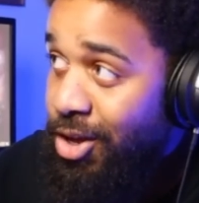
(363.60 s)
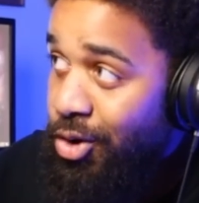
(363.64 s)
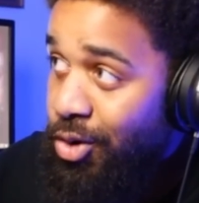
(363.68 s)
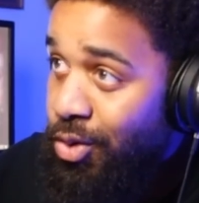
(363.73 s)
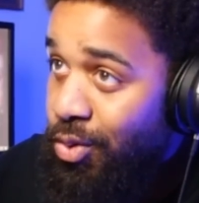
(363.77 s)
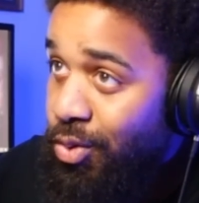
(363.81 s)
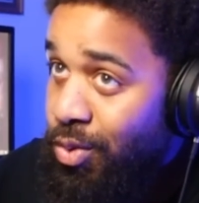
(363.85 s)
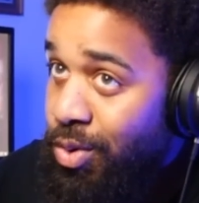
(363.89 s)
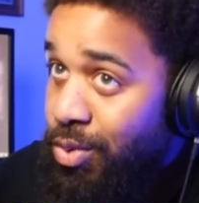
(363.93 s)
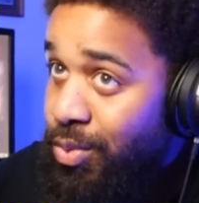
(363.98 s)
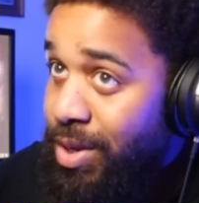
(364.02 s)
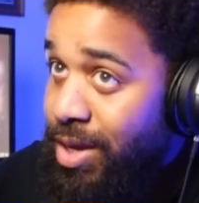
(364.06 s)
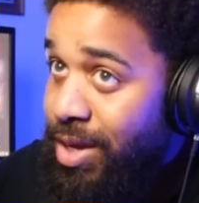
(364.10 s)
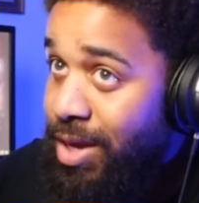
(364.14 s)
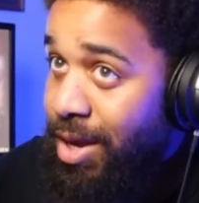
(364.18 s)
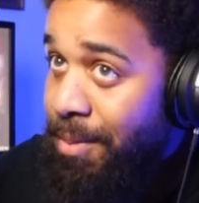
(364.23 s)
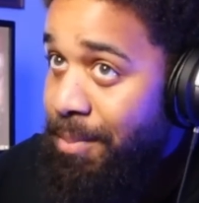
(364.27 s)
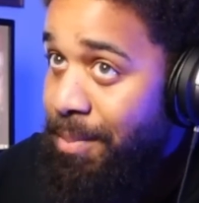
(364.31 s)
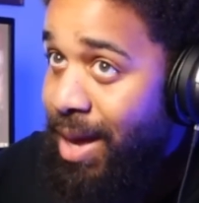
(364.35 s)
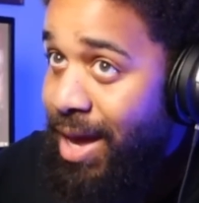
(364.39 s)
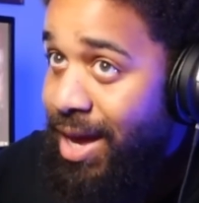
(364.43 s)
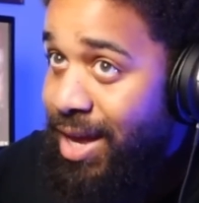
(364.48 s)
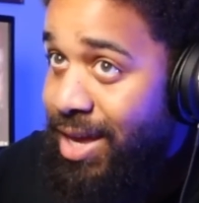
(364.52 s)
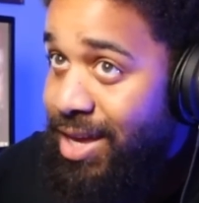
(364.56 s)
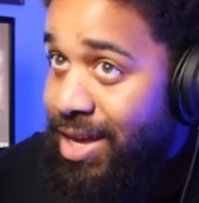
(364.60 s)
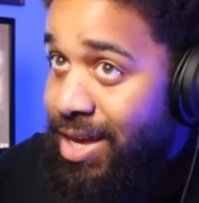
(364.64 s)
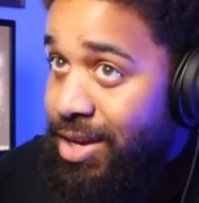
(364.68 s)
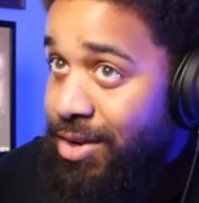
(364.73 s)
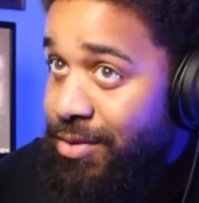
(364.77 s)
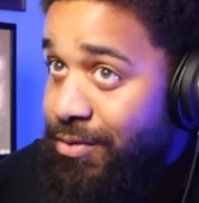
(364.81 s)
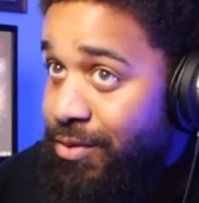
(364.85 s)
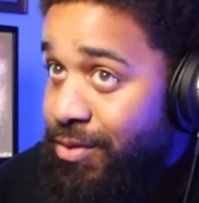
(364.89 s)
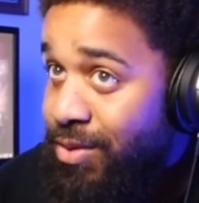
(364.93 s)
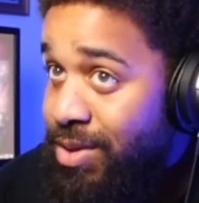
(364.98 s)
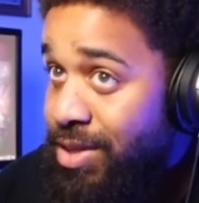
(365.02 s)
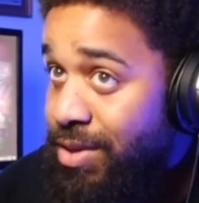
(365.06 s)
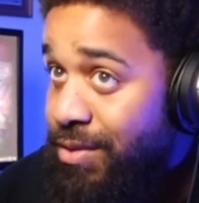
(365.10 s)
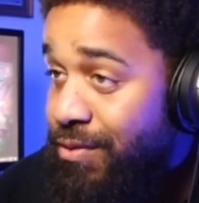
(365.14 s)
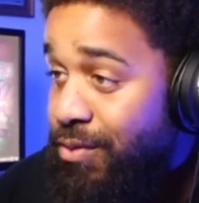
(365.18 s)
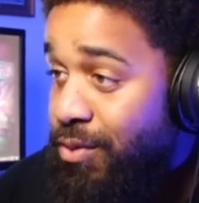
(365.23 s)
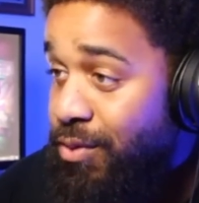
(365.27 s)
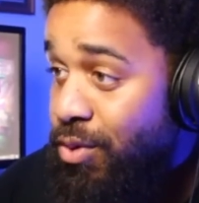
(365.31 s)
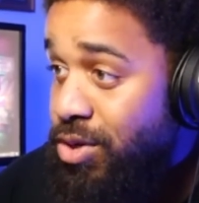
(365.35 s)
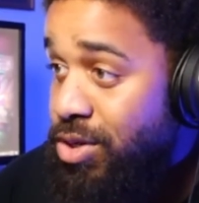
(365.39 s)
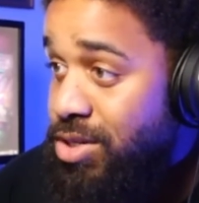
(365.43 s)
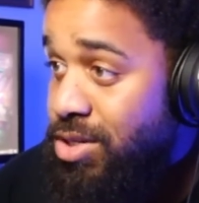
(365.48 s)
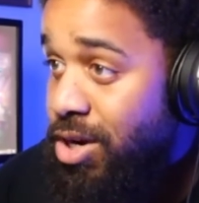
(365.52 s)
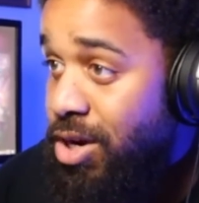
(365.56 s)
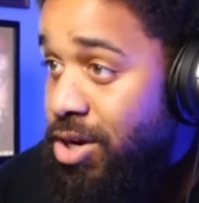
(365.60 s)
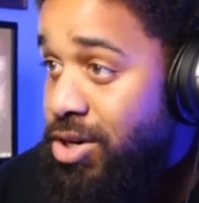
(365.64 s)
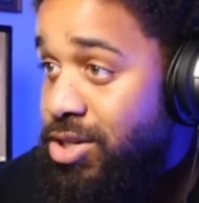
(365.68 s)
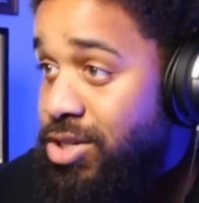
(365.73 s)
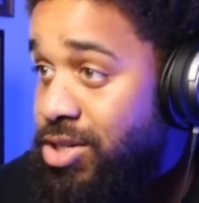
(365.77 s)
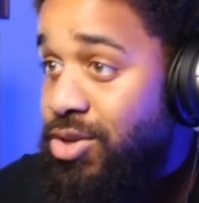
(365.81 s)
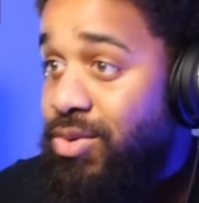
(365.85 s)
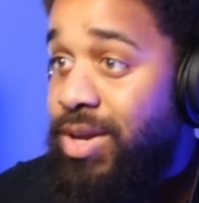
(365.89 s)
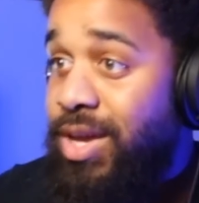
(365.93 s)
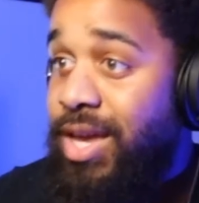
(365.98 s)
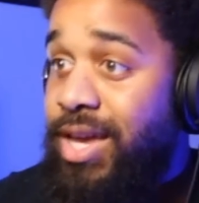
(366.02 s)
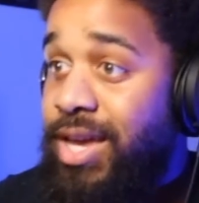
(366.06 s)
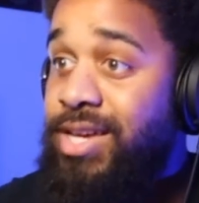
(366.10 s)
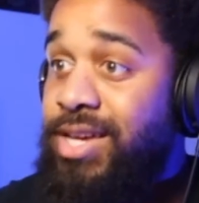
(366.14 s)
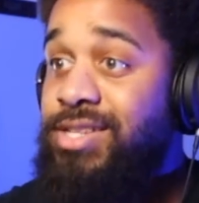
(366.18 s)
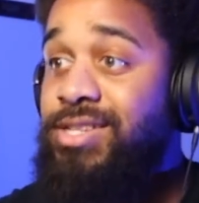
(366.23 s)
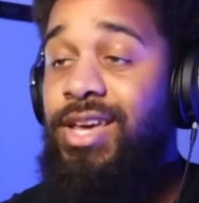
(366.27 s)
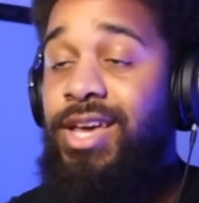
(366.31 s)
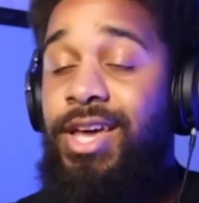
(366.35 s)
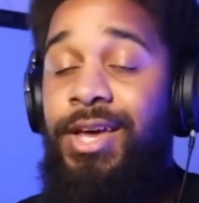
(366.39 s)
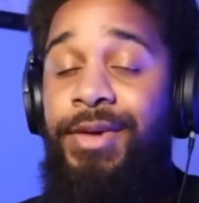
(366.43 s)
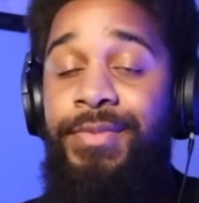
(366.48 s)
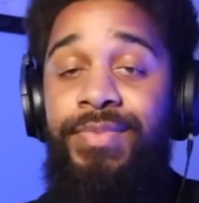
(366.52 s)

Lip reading: when we come back in with the 4-star showcase,